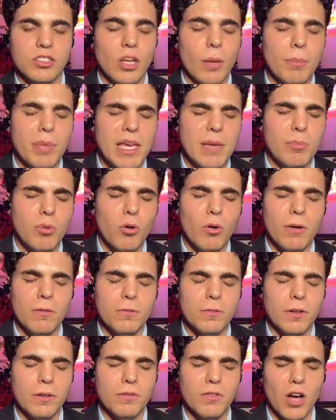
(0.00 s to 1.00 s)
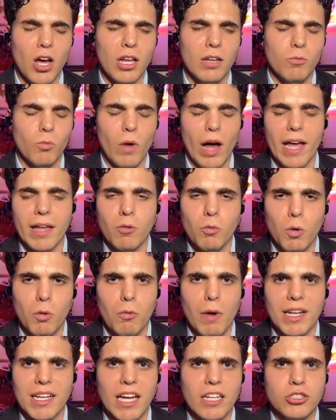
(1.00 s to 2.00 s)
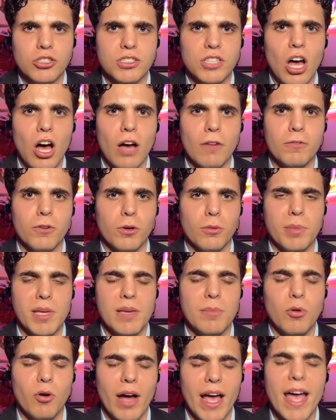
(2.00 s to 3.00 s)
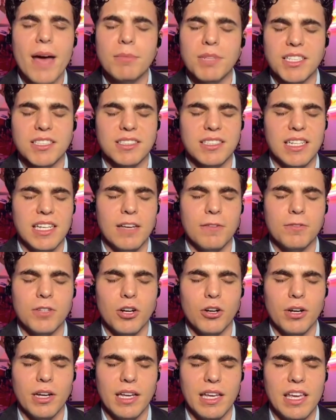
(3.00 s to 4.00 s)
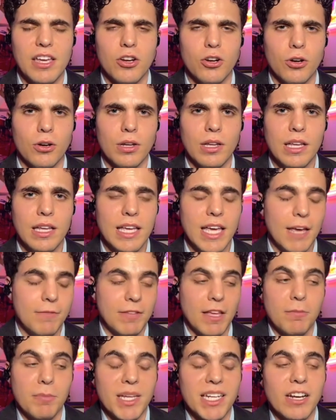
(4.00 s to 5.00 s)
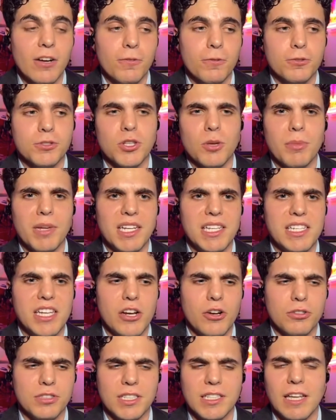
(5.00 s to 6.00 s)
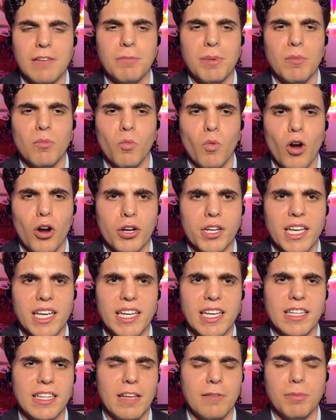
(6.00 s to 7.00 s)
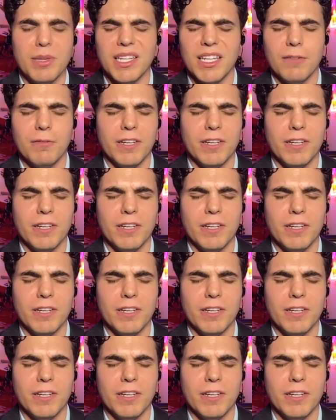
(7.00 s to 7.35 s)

Some people have thought, why not just offer people amnesty if they're here? If they've been here for so many years and they've been working and they've been